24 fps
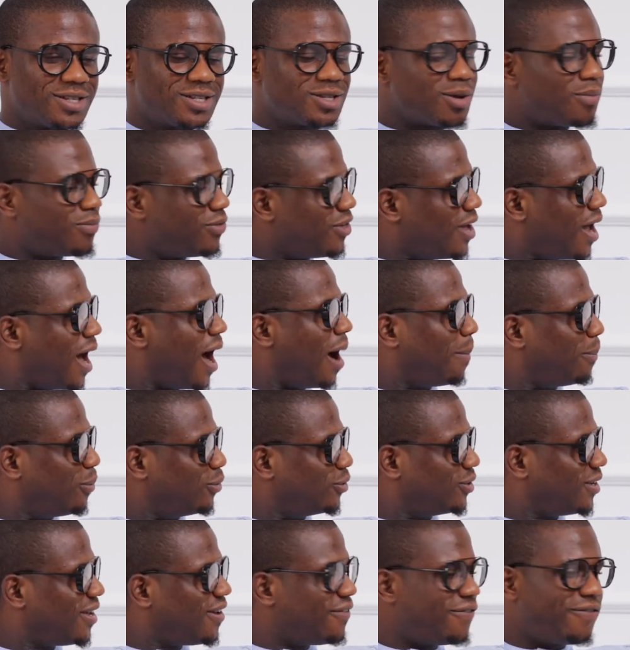Something
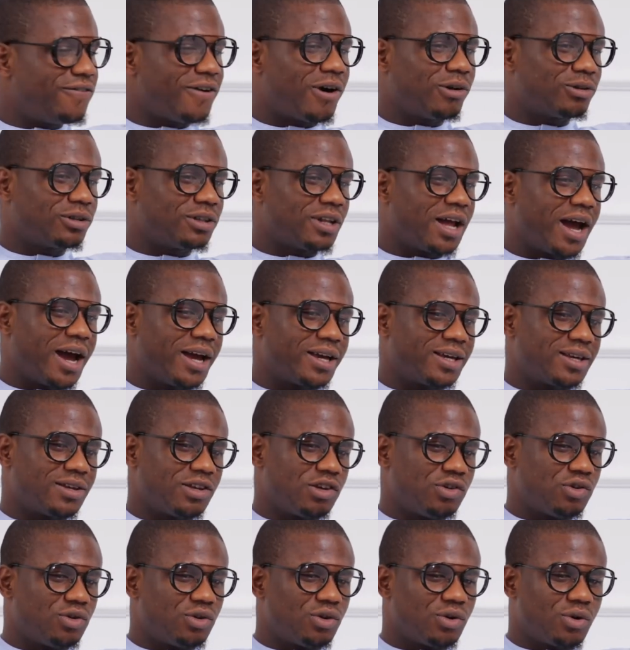happened. It felt like,
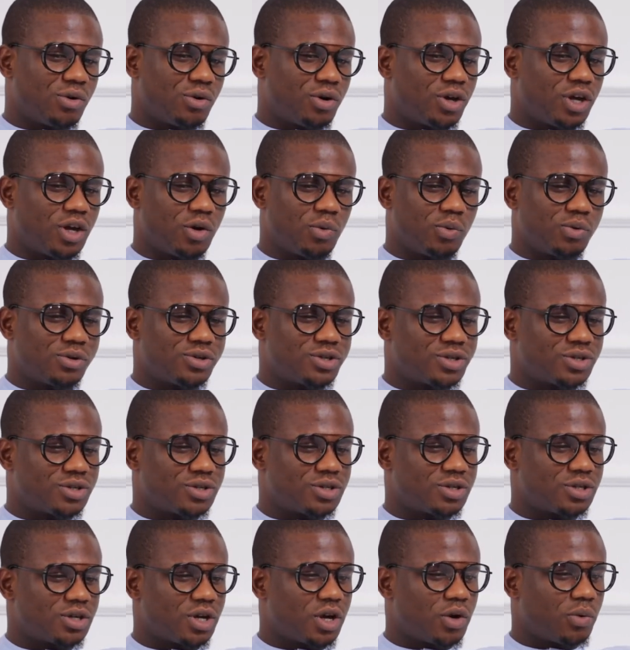you know, it
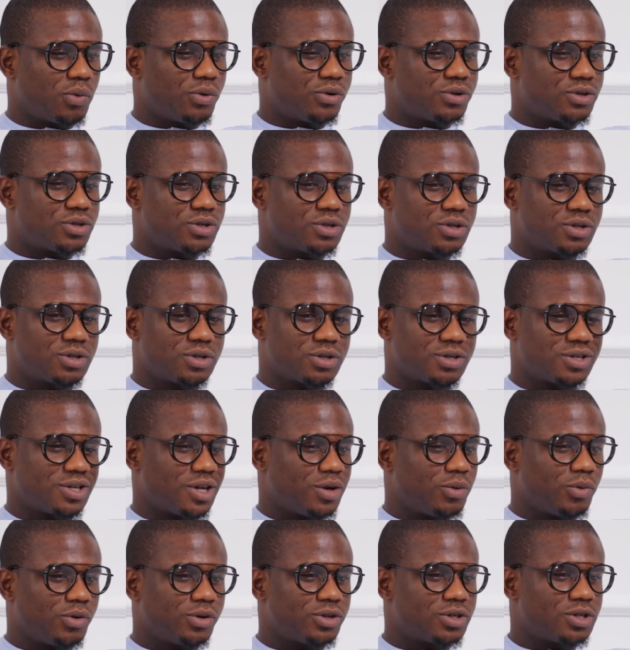was, it was,
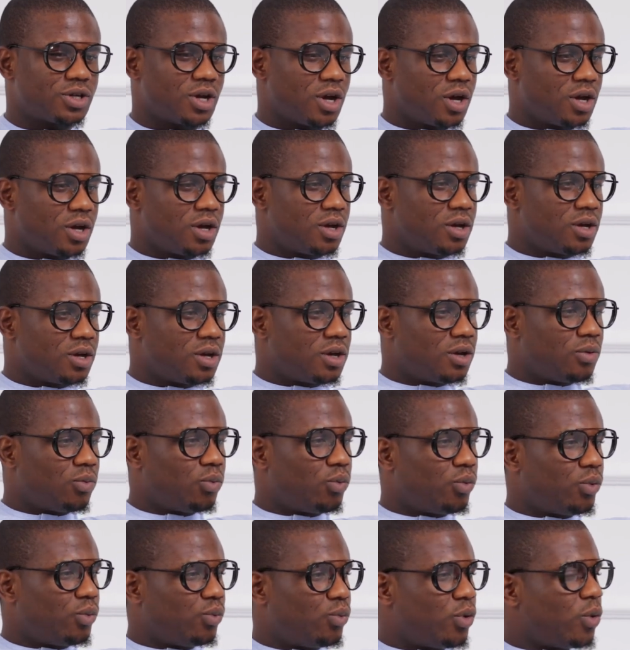it was,
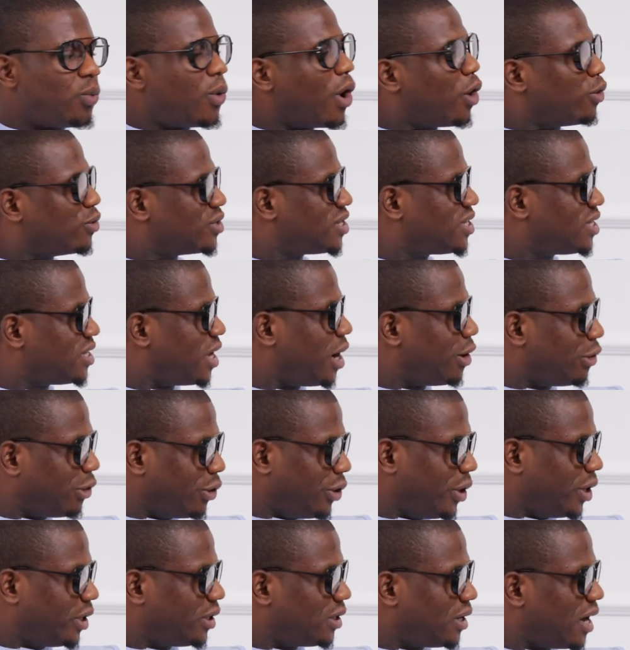we were on
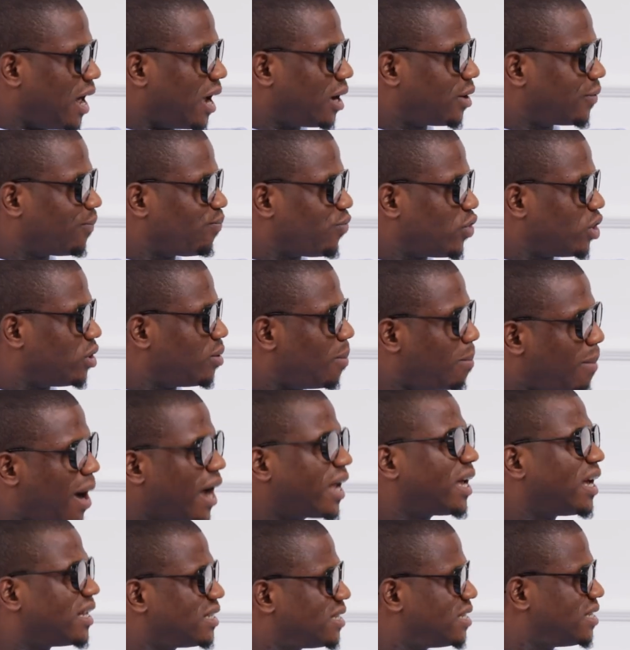steroid. Like mm. the
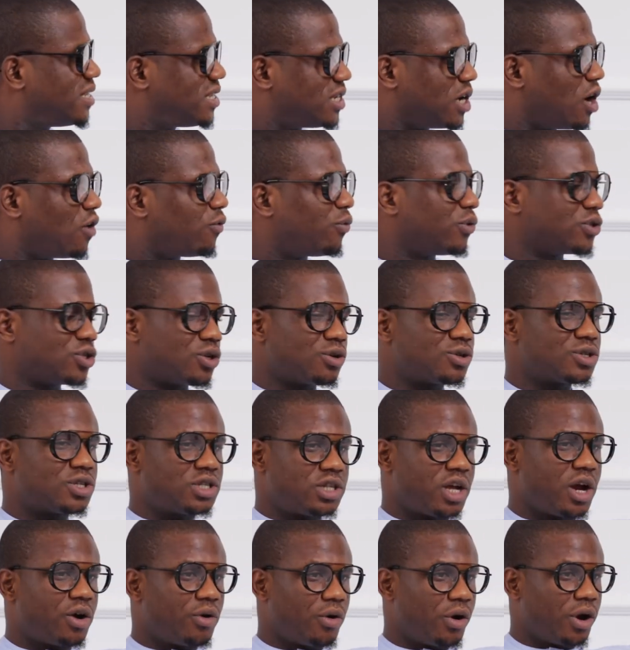market mm. itself was on
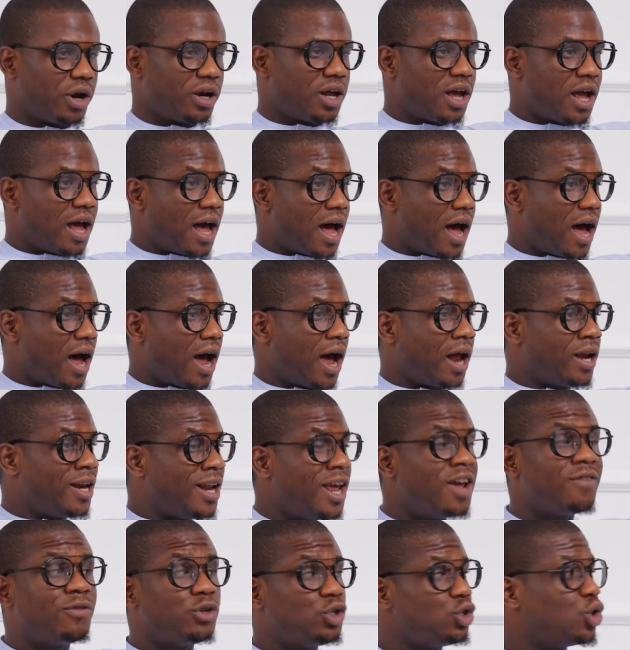steroid. And
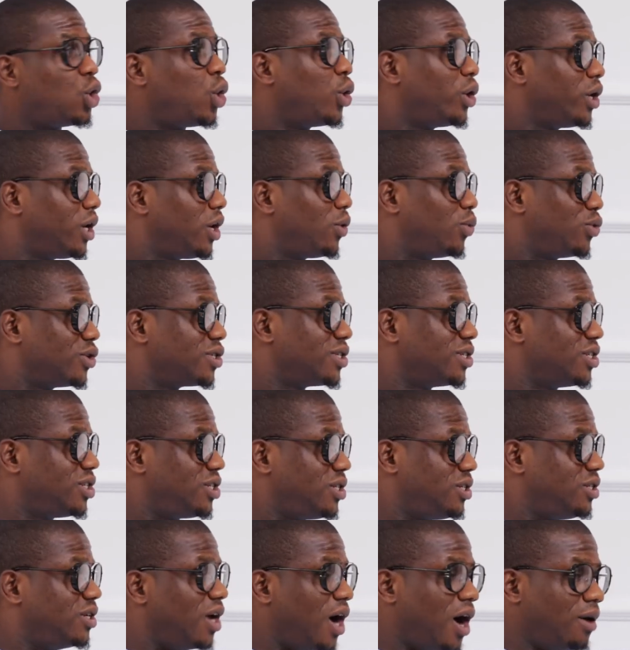even though it
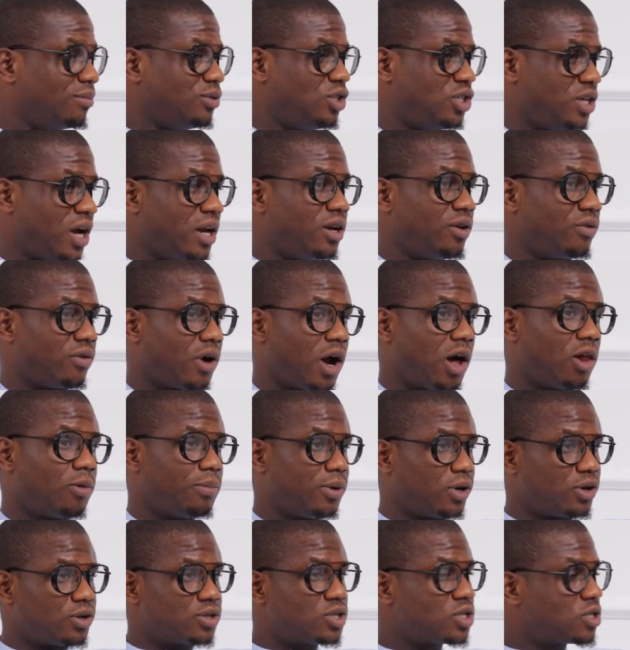wasn't um, general,
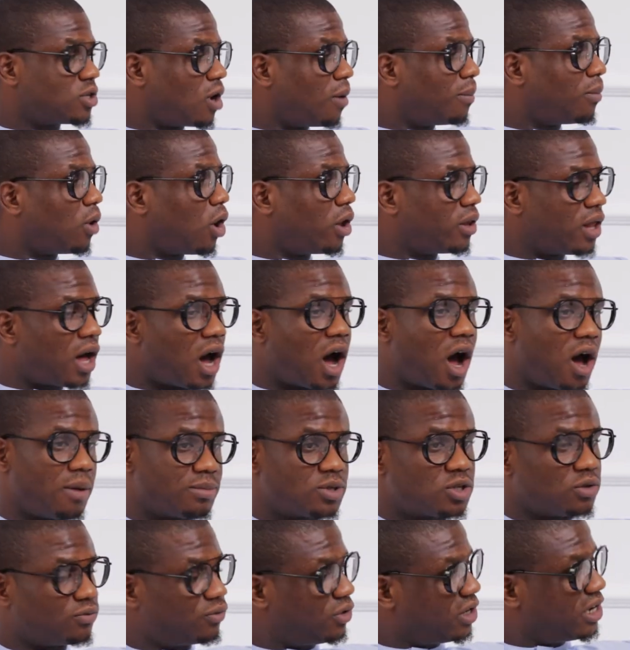because some other
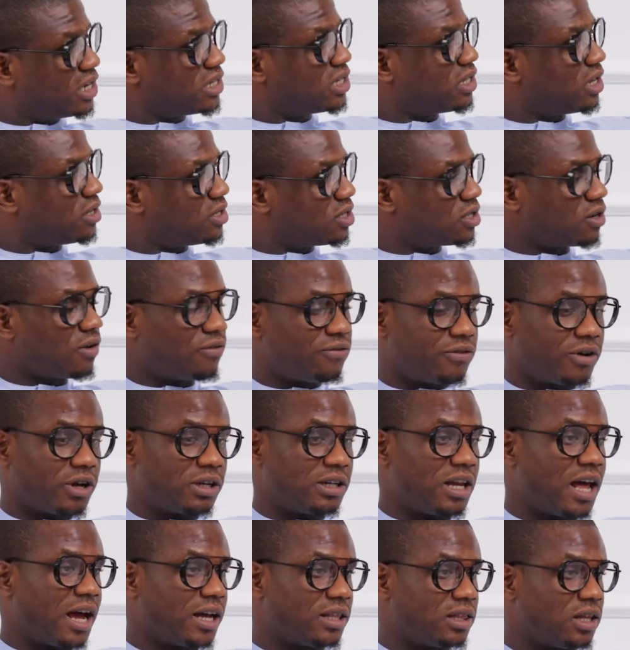arms of real estate
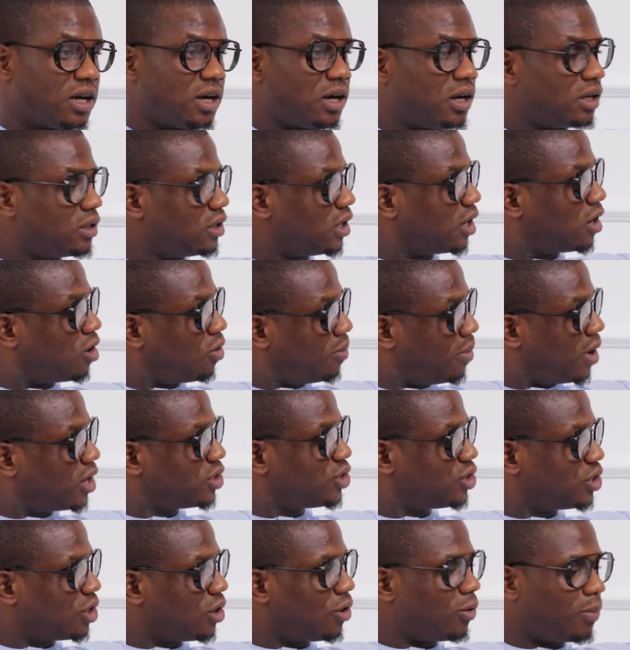suffered, like the, yes, the
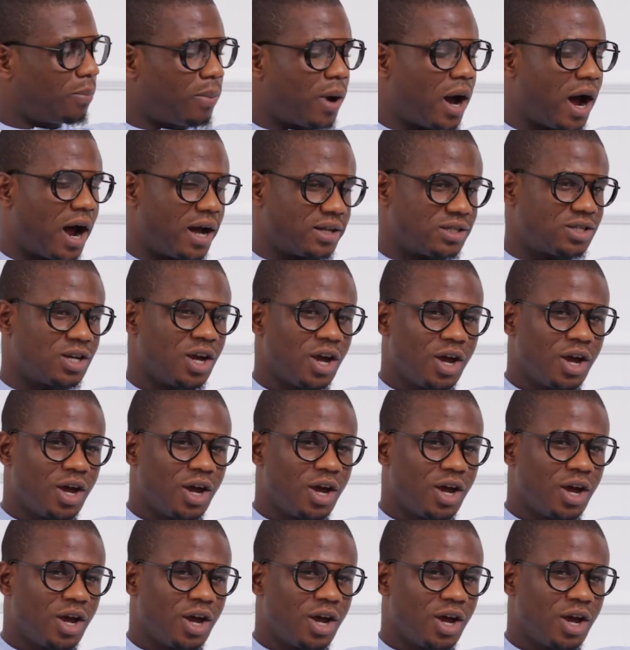commercial, commercial part.